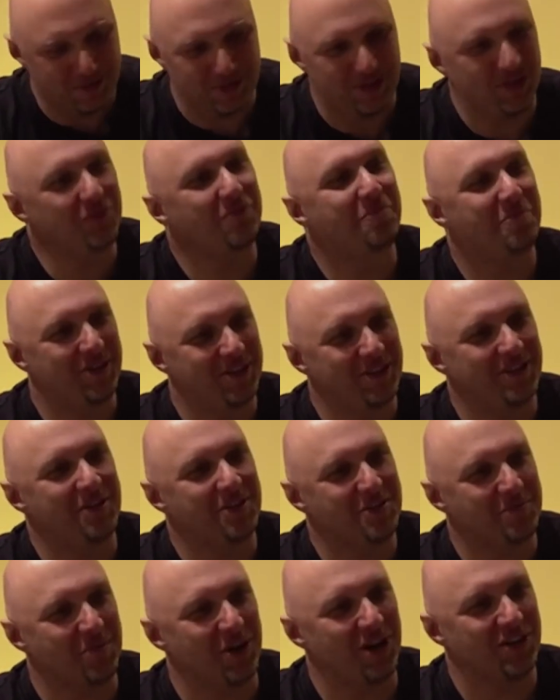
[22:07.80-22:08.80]
Well, you've been an
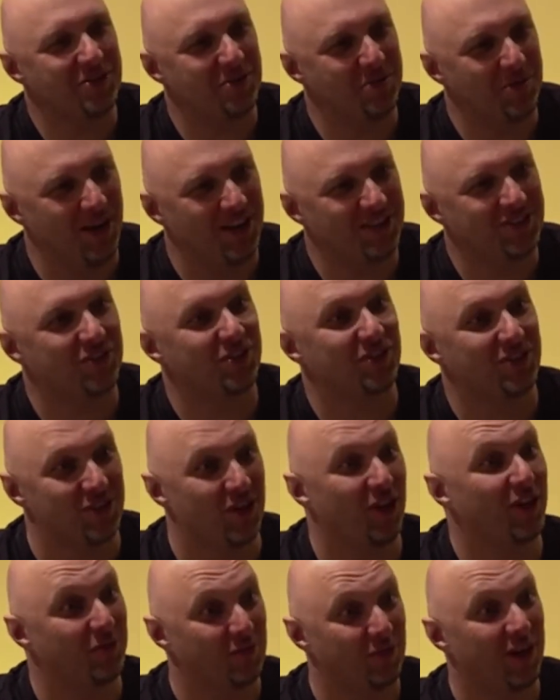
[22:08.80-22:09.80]
inspiration to us, just
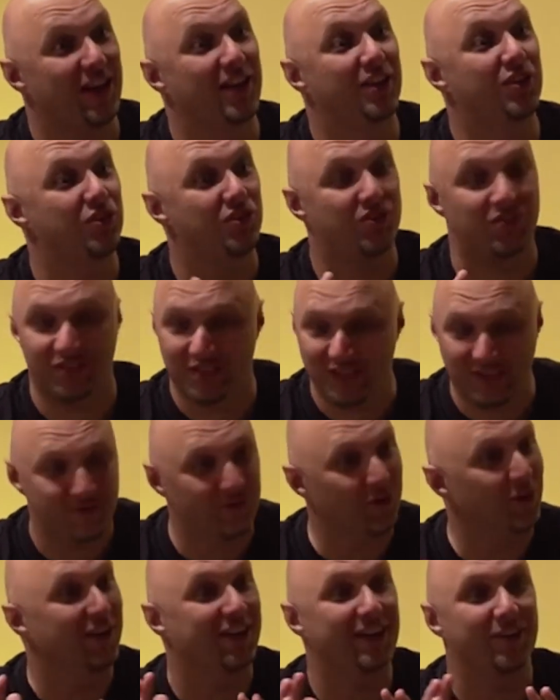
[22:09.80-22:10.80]
like Reg
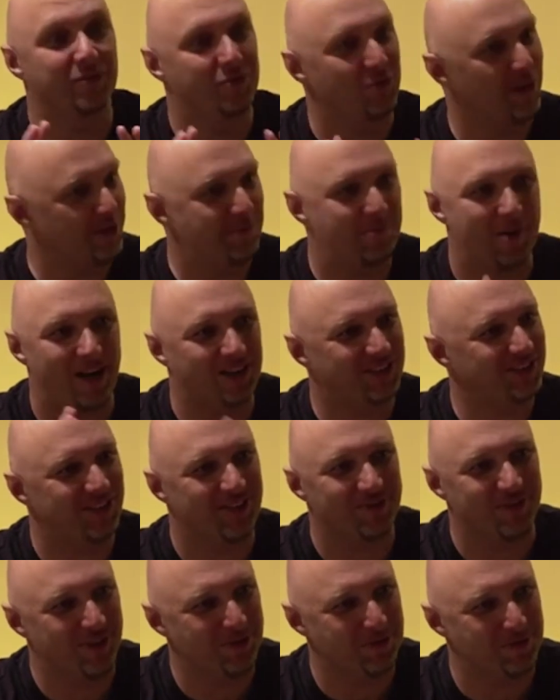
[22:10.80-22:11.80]
Park,
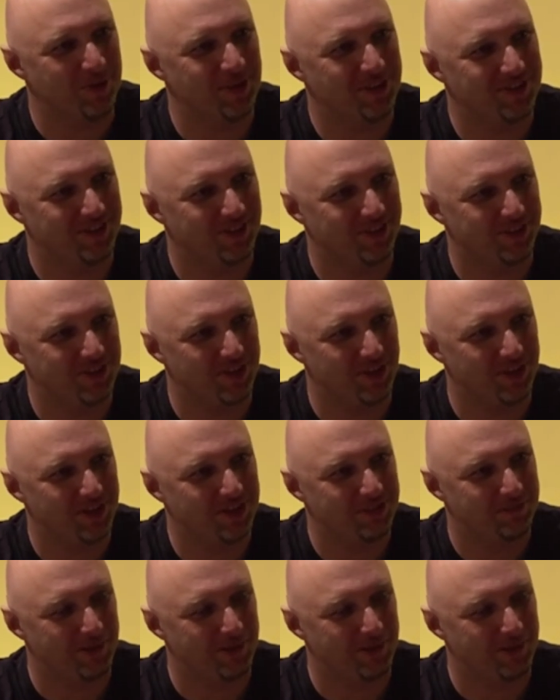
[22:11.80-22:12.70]
Steve Reeves were to you. So it has